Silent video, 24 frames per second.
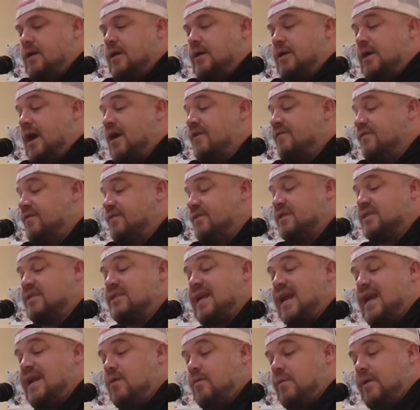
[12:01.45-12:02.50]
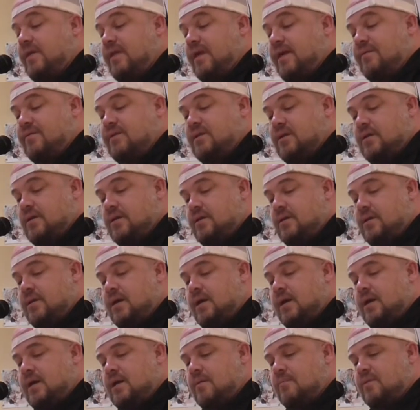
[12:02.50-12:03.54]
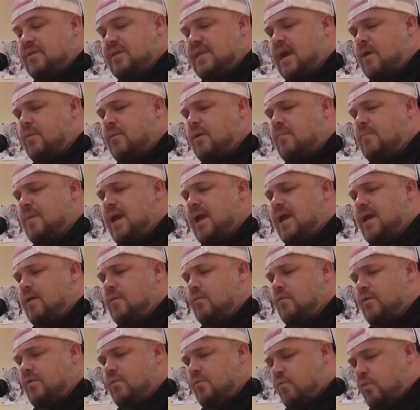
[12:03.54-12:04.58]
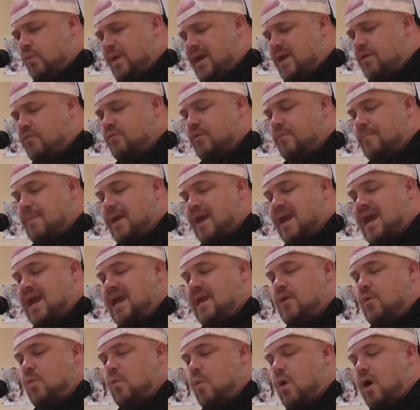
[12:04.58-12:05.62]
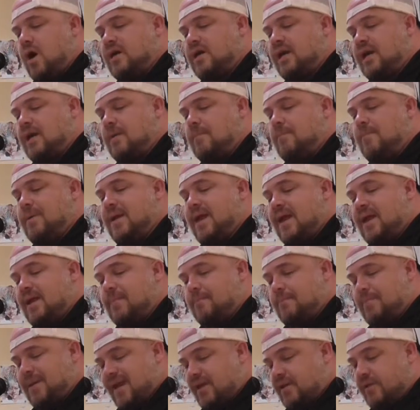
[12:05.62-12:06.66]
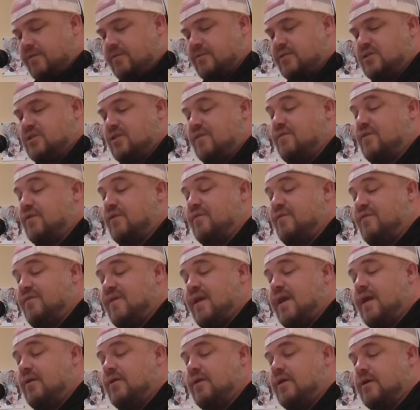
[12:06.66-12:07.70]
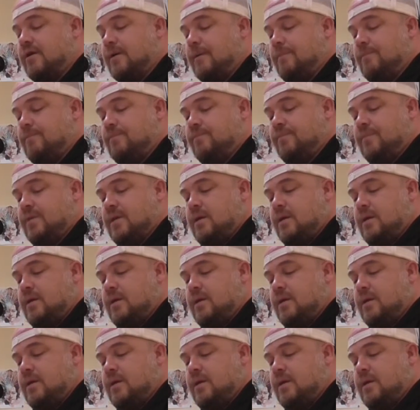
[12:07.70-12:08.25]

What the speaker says: Not for the stain we left, but that we remain walking pillars of your failure.